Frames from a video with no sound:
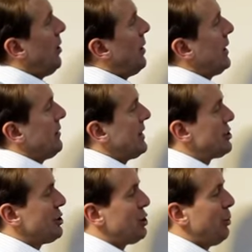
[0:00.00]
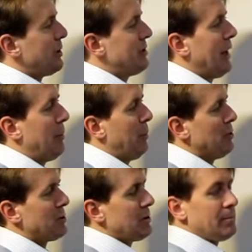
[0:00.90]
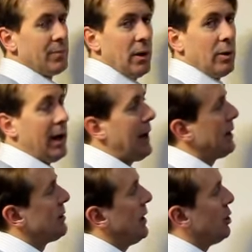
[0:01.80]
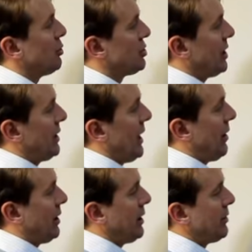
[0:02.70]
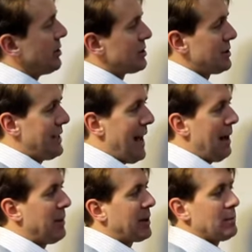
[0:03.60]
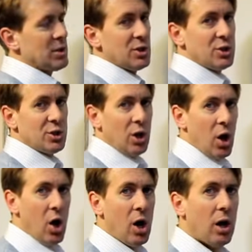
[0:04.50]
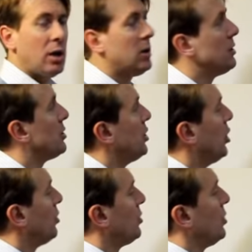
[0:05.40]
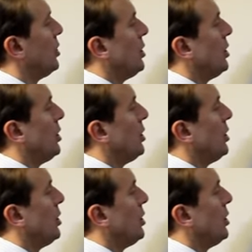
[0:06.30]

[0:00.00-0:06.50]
Alright, that's just 2 examples. Okay? And you'll see it down here. The ta becomes a ta, you know.